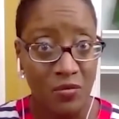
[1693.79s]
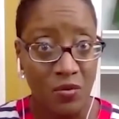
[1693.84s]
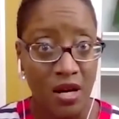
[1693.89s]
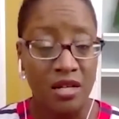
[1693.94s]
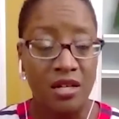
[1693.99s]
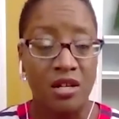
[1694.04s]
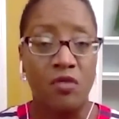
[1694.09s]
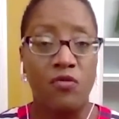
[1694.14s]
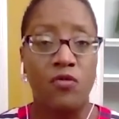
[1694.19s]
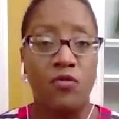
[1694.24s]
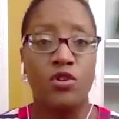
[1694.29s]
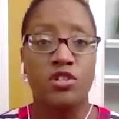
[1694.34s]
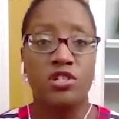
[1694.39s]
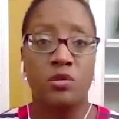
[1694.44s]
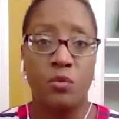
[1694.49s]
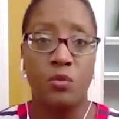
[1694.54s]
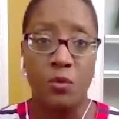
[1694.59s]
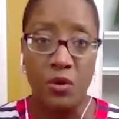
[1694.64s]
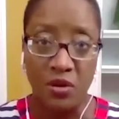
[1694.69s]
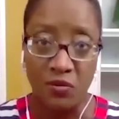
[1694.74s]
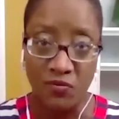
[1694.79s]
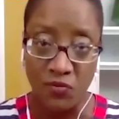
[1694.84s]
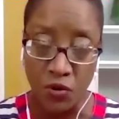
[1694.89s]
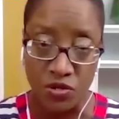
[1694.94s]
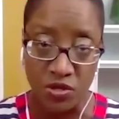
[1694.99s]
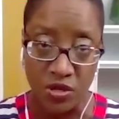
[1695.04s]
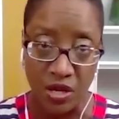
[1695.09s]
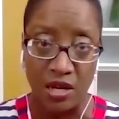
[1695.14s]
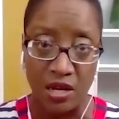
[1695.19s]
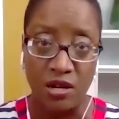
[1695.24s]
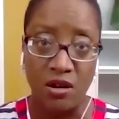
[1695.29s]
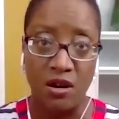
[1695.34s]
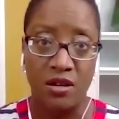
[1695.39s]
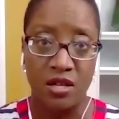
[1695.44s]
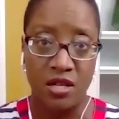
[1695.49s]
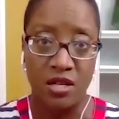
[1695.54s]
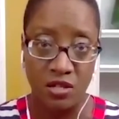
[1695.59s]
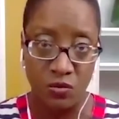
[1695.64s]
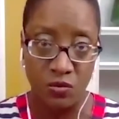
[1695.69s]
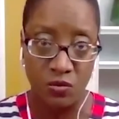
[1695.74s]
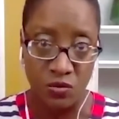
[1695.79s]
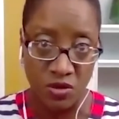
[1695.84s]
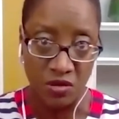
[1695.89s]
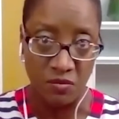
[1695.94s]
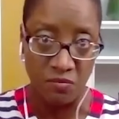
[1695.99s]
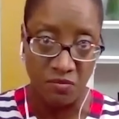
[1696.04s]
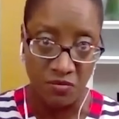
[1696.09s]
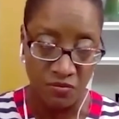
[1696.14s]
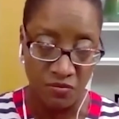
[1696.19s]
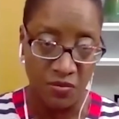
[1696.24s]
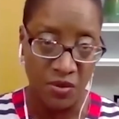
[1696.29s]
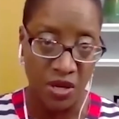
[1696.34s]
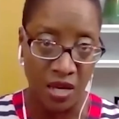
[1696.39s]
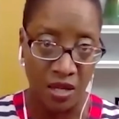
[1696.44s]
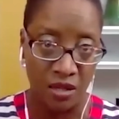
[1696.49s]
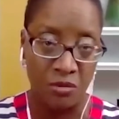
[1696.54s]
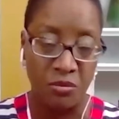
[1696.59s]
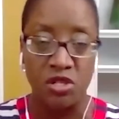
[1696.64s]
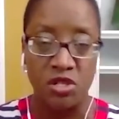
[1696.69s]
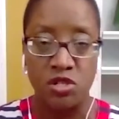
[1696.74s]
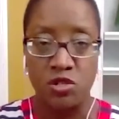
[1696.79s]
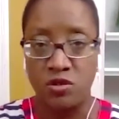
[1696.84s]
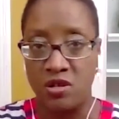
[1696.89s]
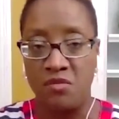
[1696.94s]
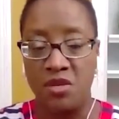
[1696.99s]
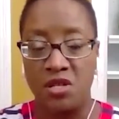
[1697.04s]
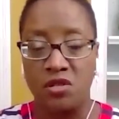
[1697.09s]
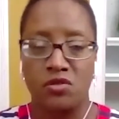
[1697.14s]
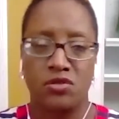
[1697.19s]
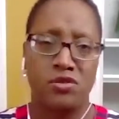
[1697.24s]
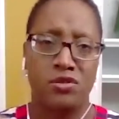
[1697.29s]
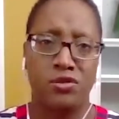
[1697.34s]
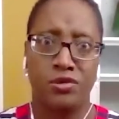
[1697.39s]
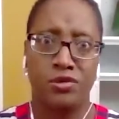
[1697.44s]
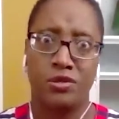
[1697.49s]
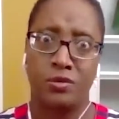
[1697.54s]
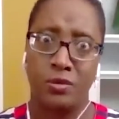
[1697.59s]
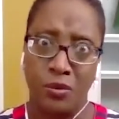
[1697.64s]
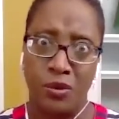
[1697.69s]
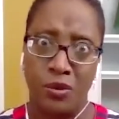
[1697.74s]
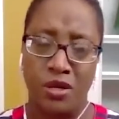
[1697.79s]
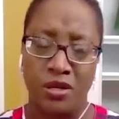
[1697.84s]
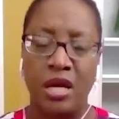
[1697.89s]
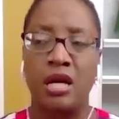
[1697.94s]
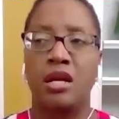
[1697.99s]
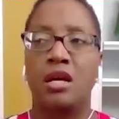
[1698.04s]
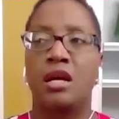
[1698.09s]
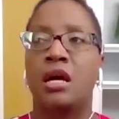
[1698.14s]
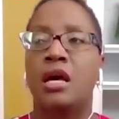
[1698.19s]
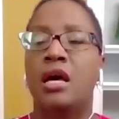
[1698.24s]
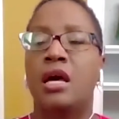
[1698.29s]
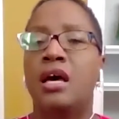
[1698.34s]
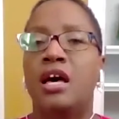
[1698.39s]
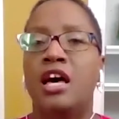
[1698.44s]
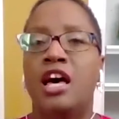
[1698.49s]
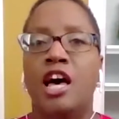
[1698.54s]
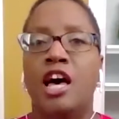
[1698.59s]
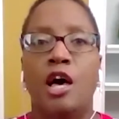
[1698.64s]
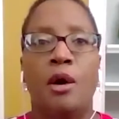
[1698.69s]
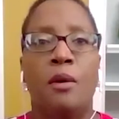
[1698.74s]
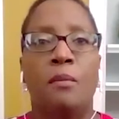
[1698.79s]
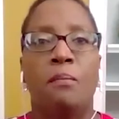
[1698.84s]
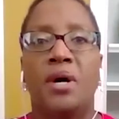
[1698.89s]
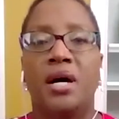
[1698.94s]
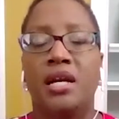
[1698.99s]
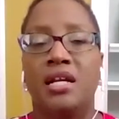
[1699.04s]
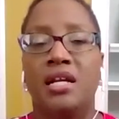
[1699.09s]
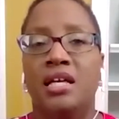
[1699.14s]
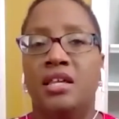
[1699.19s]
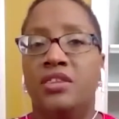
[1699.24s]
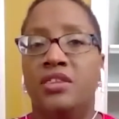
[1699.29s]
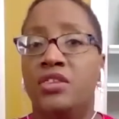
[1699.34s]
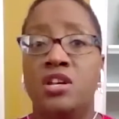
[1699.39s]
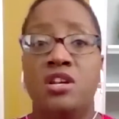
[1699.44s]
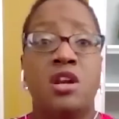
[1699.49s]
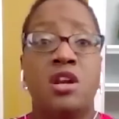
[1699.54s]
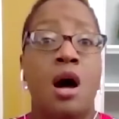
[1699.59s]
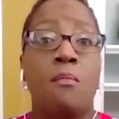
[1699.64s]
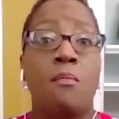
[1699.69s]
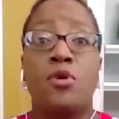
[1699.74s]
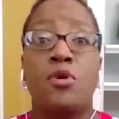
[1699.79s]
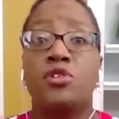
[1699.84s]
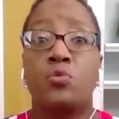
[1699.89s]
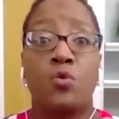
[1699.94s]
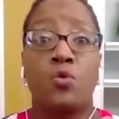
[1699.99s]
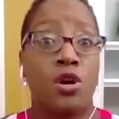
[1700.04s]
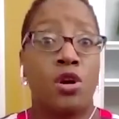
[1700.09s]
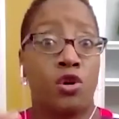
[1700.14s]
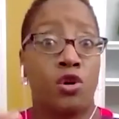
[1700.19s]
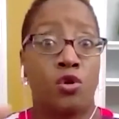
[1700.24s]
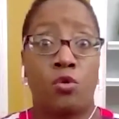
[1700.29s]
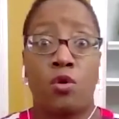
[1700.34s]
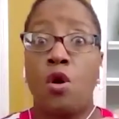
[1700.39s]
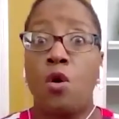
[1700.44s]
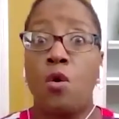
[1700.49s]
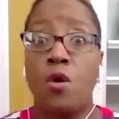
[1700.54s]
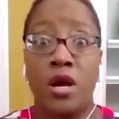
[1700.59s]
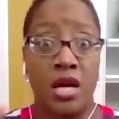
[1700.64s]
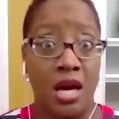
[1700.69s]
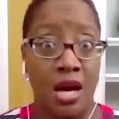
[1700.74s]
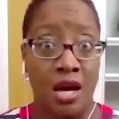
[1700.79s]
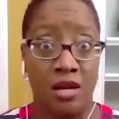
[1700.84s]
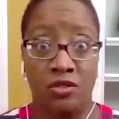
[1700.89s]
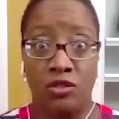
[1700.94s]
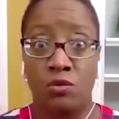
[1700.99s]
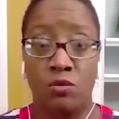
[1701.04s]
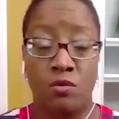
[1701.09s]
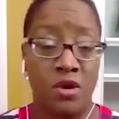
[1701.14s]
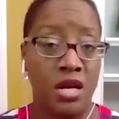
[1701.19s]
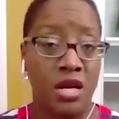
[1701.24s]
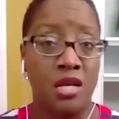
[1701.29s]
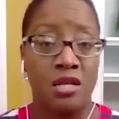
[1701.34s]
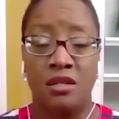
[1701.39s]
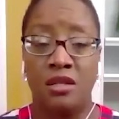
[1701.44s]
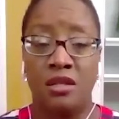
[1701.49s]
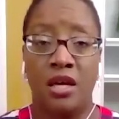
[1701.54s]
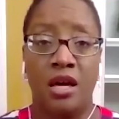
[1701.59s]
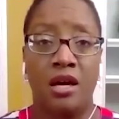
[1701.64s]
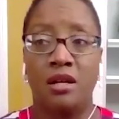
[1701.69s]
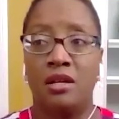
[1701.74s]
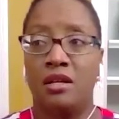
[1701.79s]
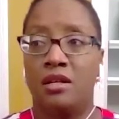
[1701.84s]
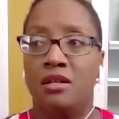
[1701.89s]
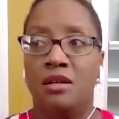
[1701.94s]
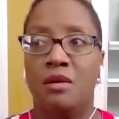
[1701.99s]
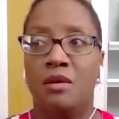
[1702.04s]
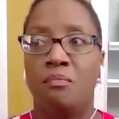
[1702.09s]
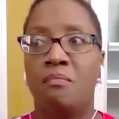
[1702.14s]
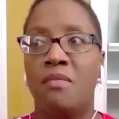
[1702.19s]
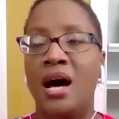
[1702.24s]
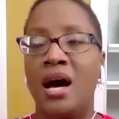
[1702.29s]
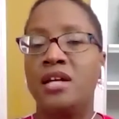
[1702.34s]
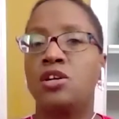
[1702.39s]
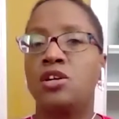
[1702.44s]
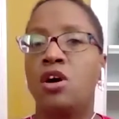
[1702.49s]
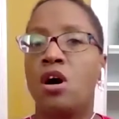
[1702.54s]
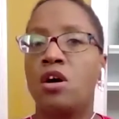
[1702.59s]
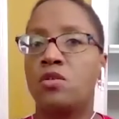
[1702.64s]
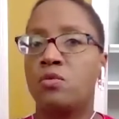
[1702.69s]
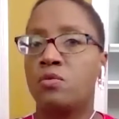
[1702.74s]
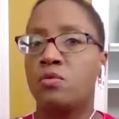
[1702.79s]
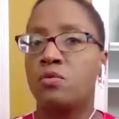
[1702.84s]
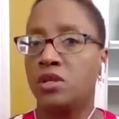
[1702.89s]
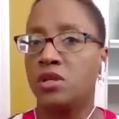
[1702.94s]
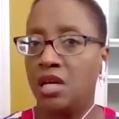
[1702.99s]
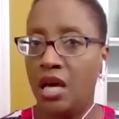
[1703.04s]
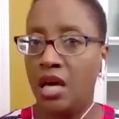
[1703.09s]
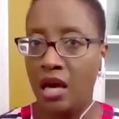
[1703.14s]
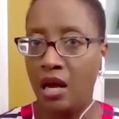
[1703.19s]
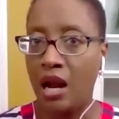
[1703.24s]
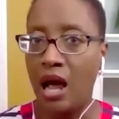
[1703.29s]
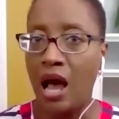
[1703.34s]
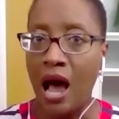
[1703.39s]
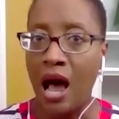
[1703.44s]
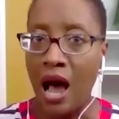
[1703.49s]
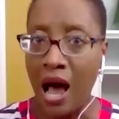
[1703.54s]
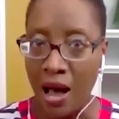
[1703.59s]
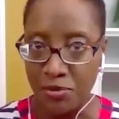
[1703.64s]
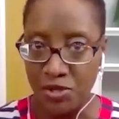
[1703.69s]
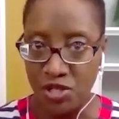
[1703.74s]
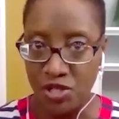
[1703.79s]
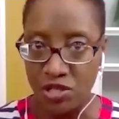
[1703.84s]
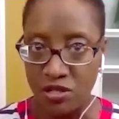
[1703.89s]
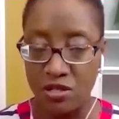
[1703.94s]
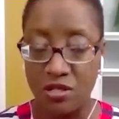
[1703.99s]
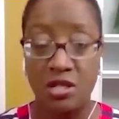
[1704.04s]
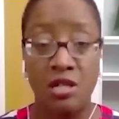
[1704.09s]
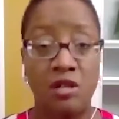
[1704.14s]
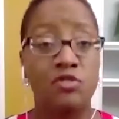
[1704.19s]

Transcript: Right. Now, fortunately, when we first got here, our kids were in elementary and middle school, so we weren't dating. But the numbers weren't growing at the rate that my daughter really had options.